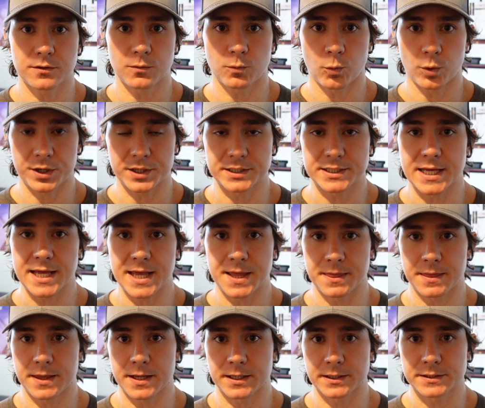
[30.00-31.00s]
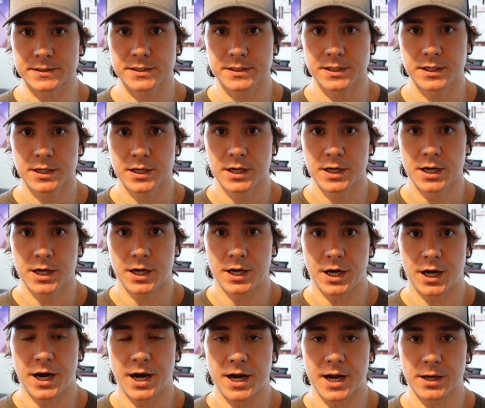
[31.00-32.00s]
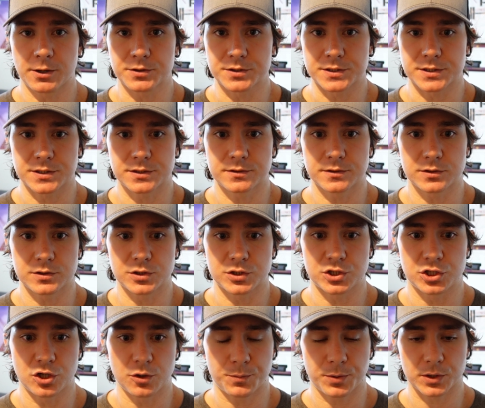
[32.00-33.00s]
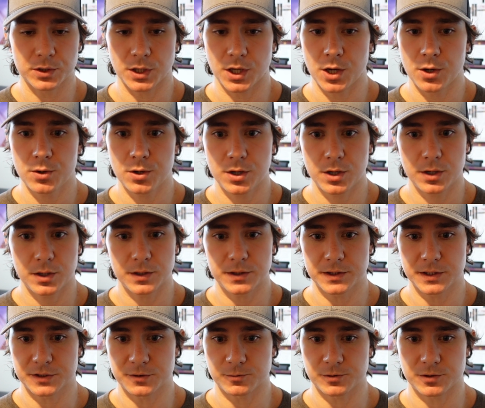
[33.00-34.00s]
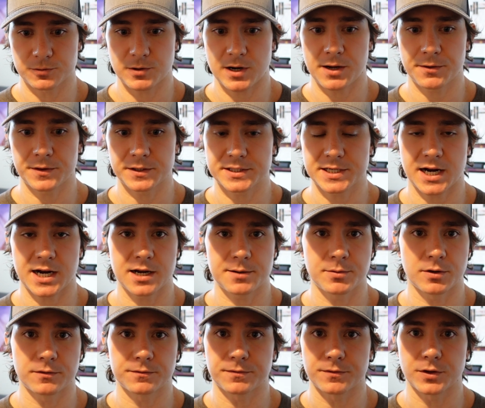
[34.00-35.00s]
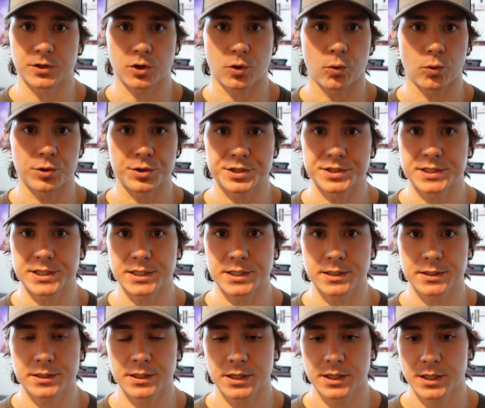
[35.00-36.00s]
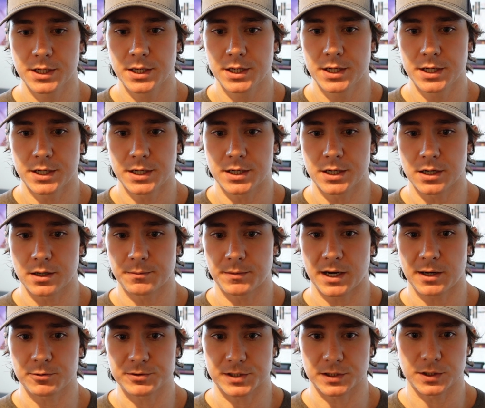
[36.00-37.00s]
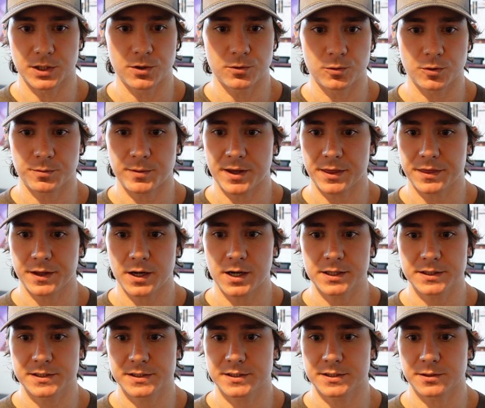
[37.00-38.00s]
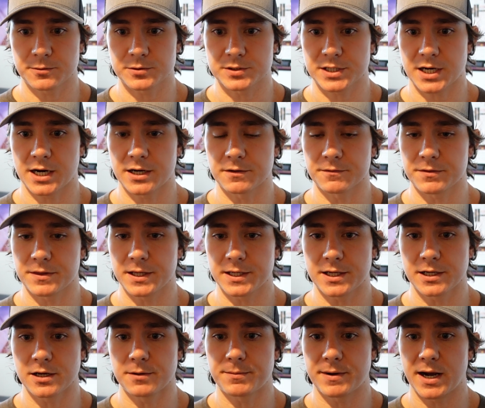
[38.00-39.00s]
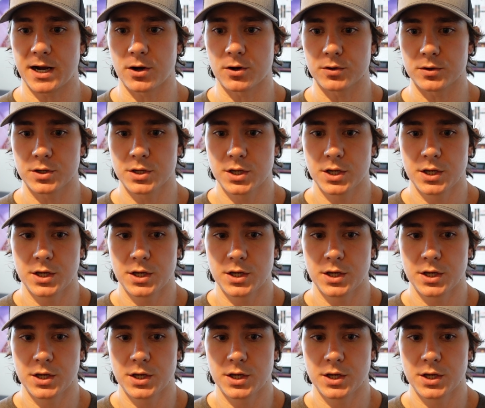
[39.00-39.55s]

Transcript: wanting to end things. All right, I was super low. This was around the time of the quarantine. I was alone with my thoughts. I was kind of thinking about